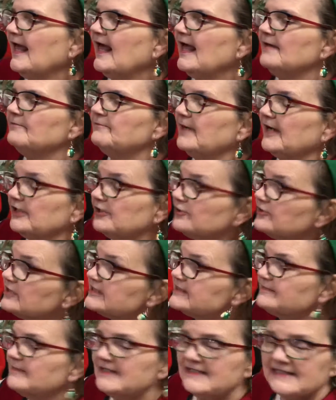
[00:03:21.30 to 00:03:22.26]
By
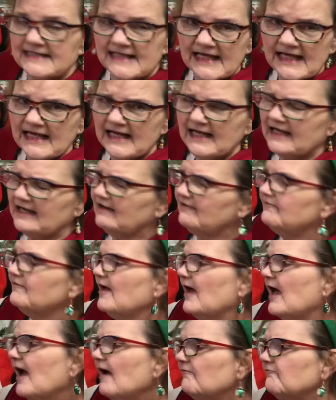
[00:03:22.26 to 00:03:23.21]
Christmas Eve,
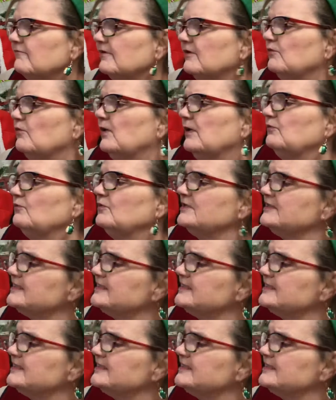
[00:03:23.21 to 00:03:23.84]
everyone was